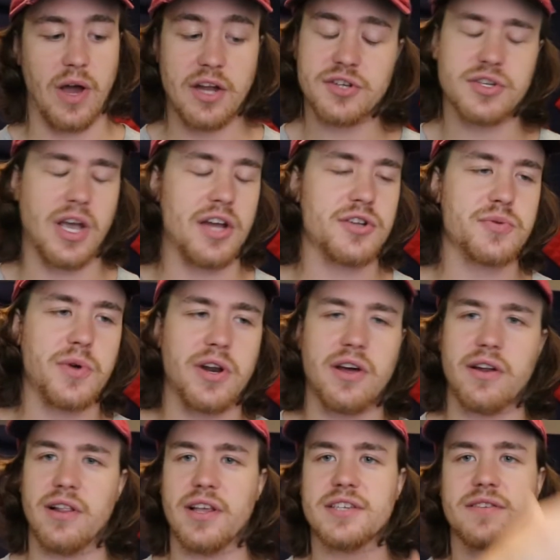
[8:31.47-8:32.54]
I just went
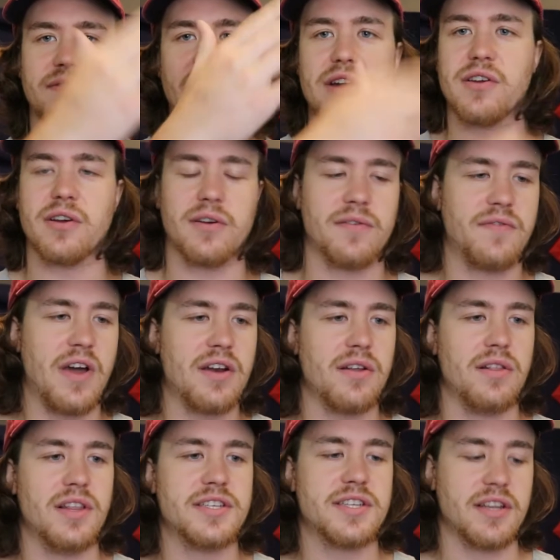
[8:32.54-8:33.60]
on a list, found a
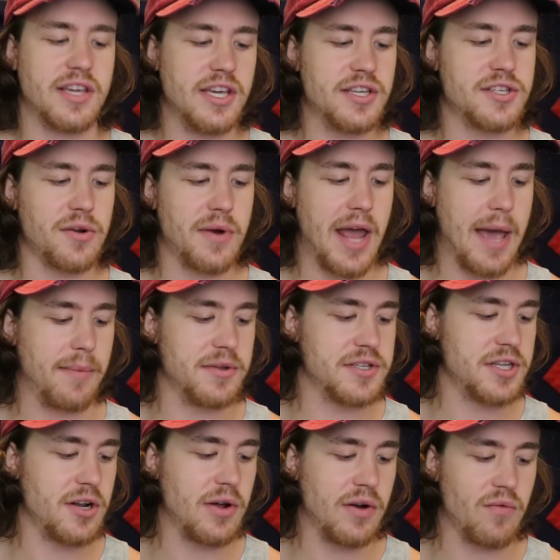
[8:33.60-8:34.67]
list of Keystone Habits,
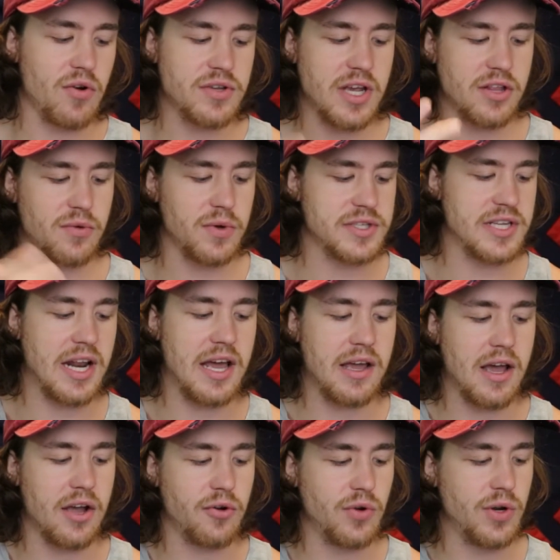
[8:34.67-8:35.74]
you know, and wrote down the ones that I
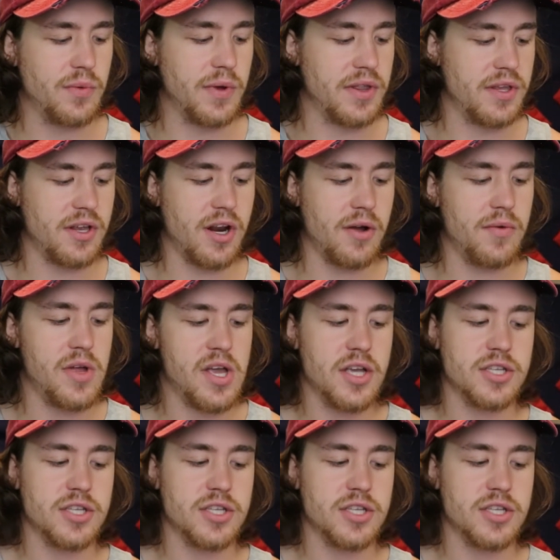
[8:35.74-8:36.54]
agreed with, you know.